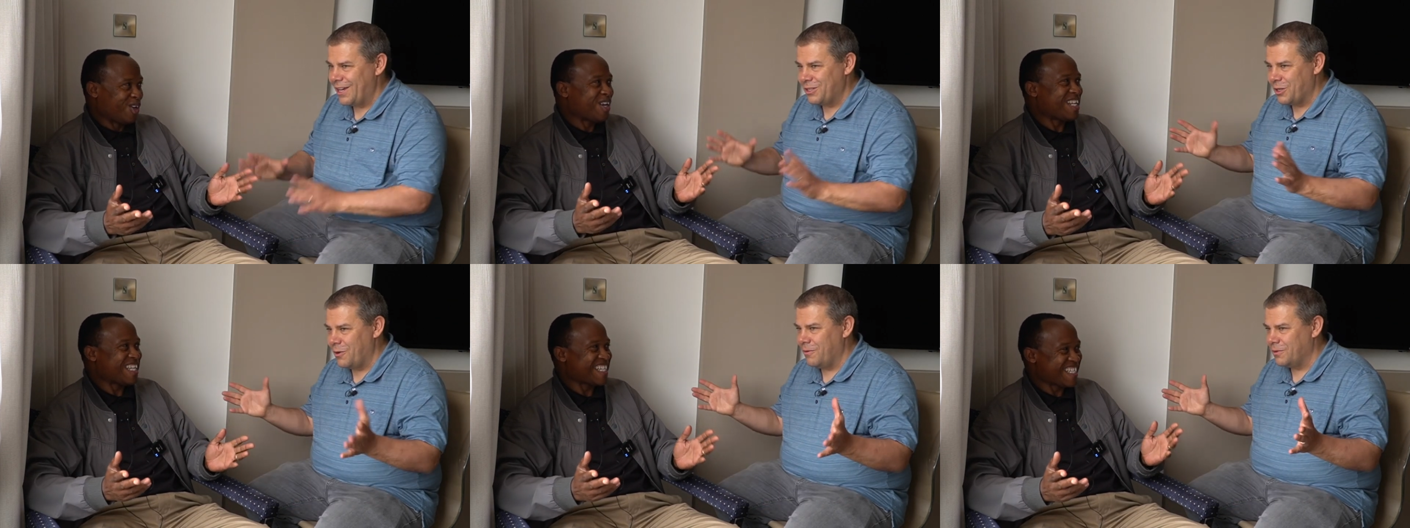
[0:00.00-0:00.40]

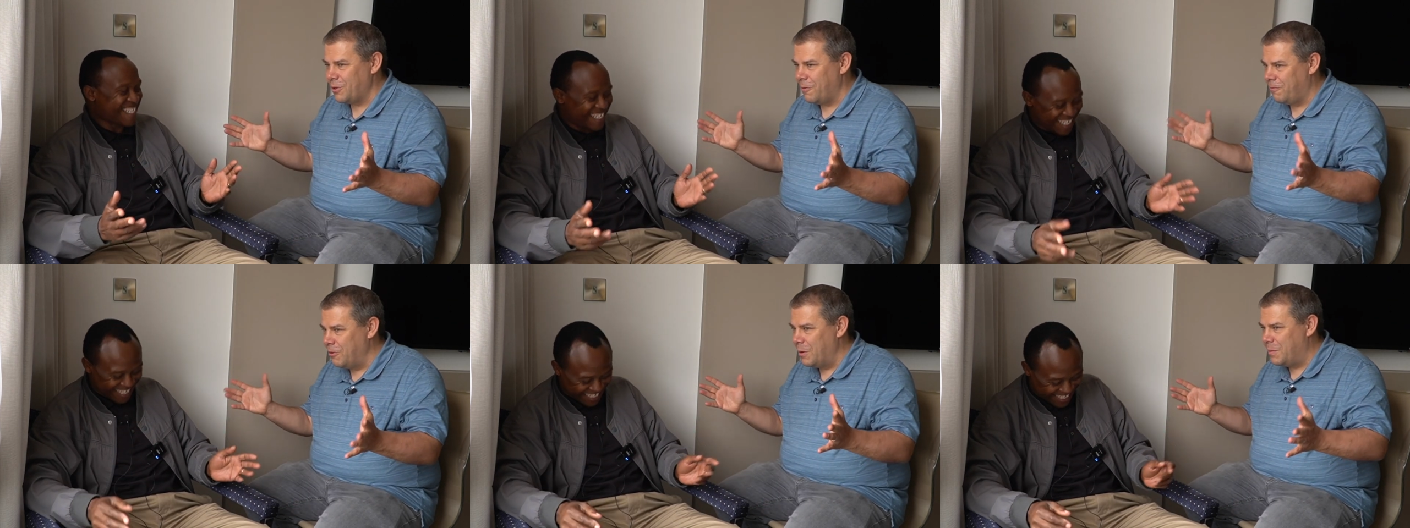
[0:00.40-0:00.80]
Speaker 1: So
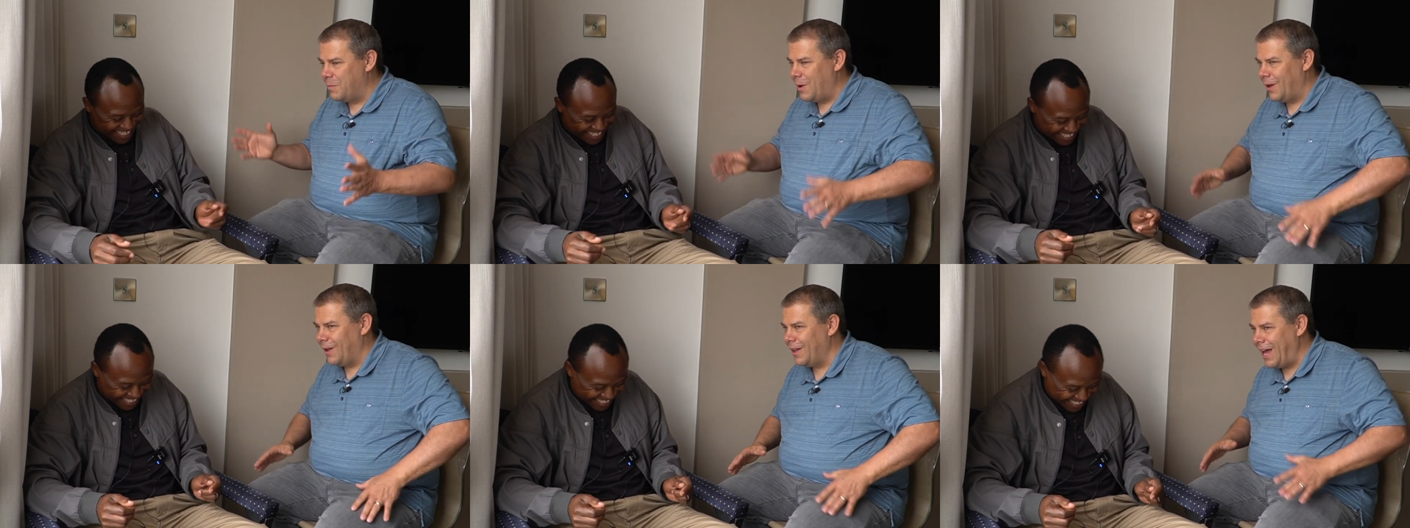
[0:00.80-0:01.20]

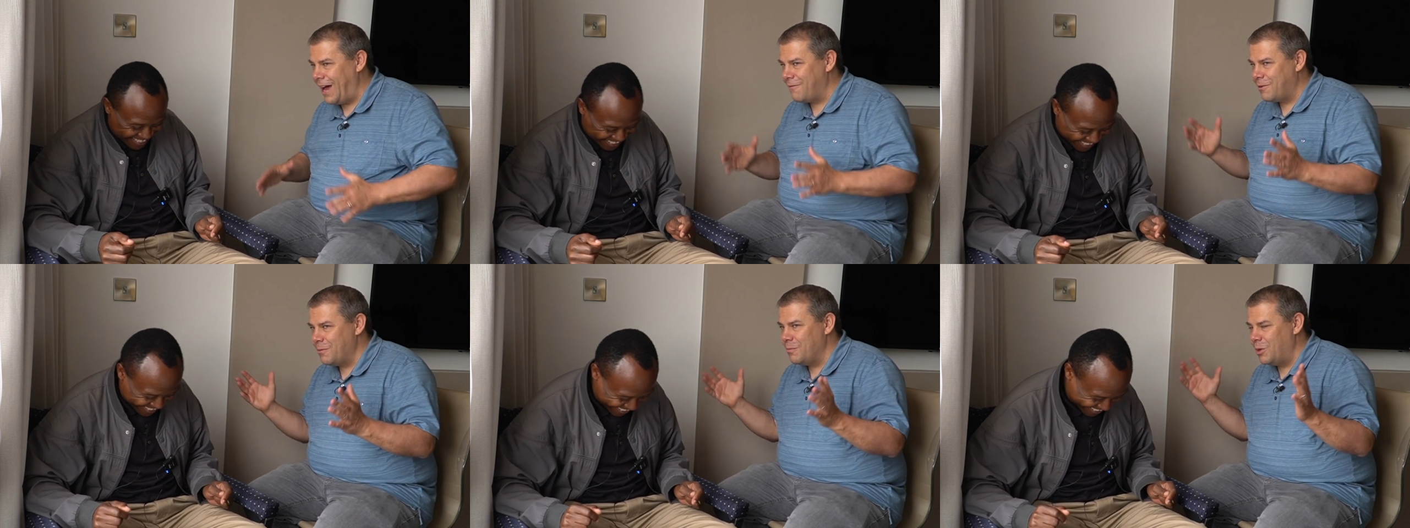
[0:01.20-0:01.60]

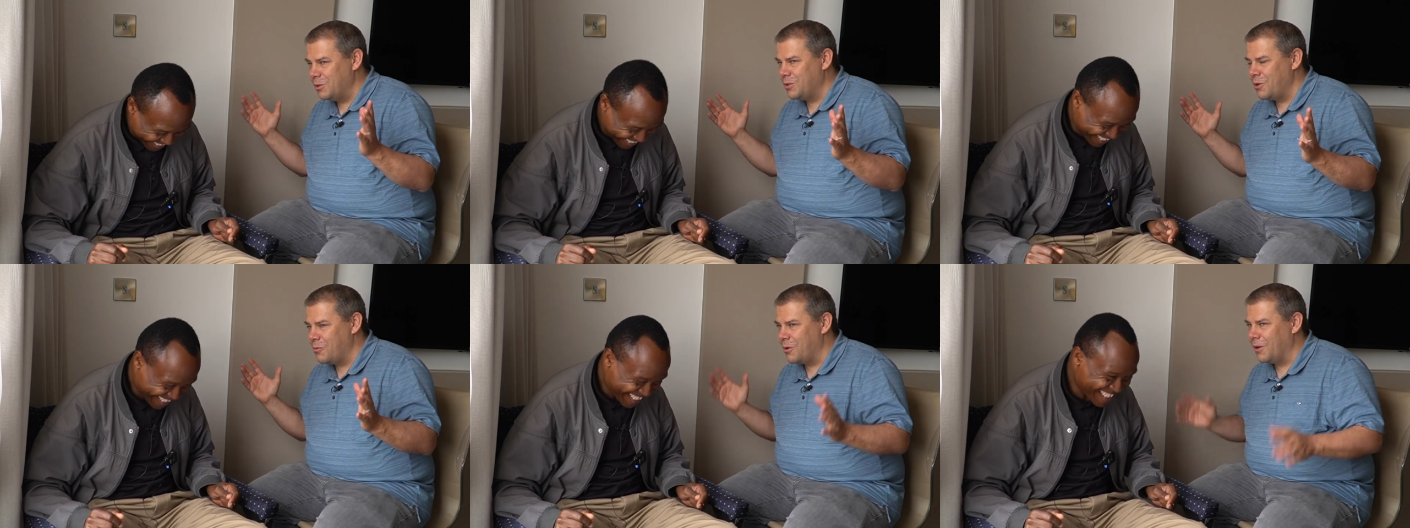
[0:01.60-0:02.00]
football.
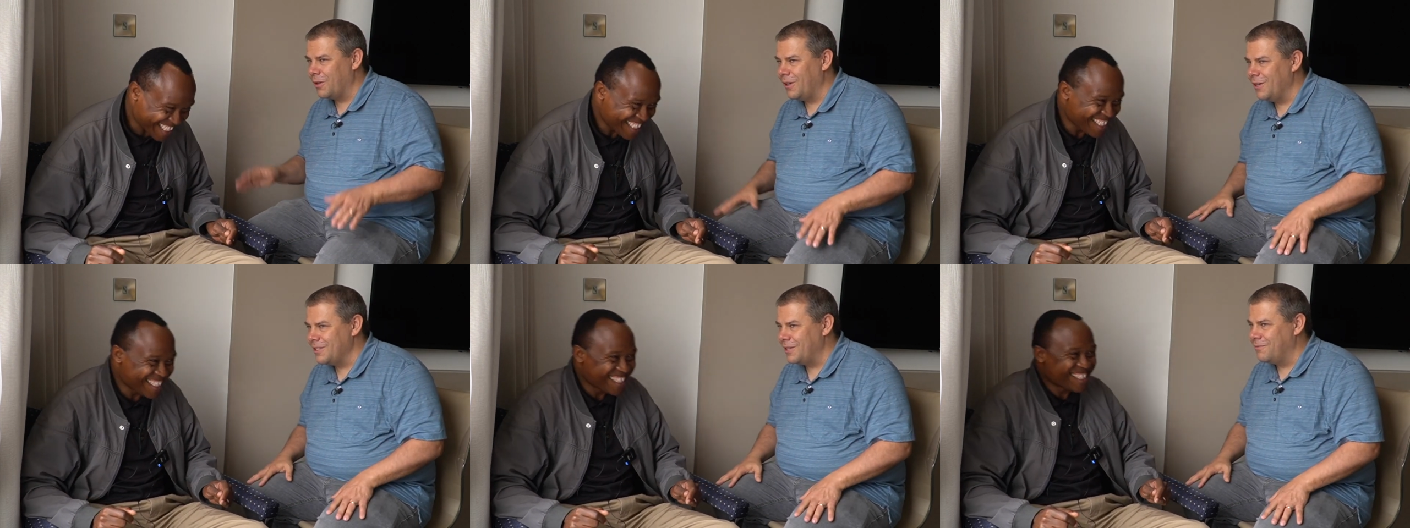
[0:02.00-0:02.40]
Most of the
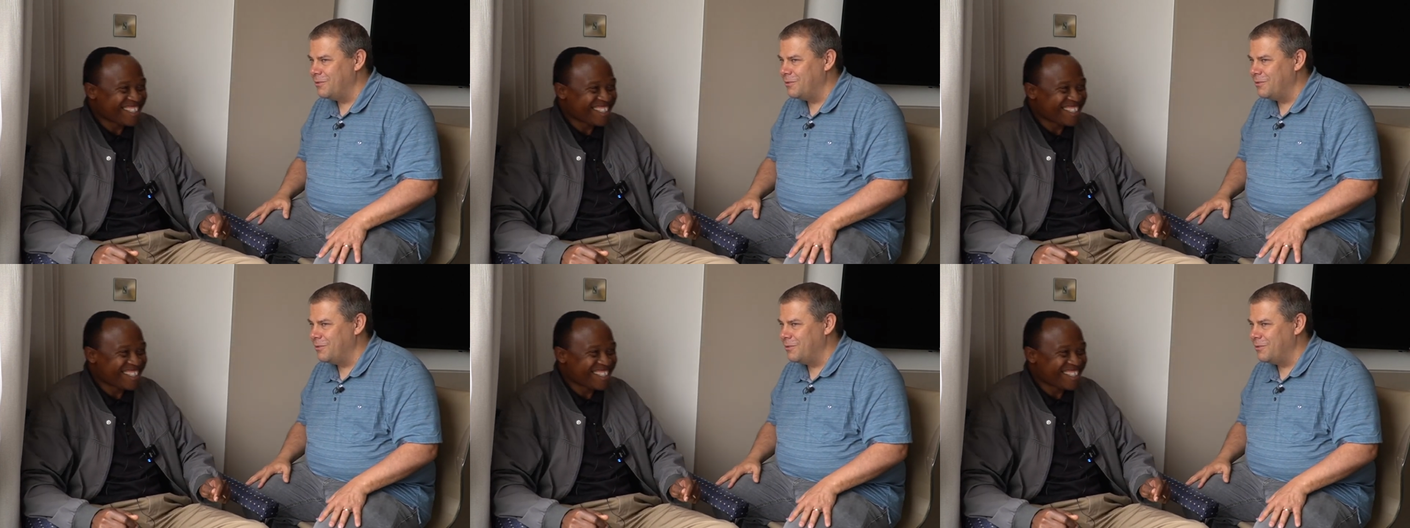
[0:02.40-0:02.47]
world calls it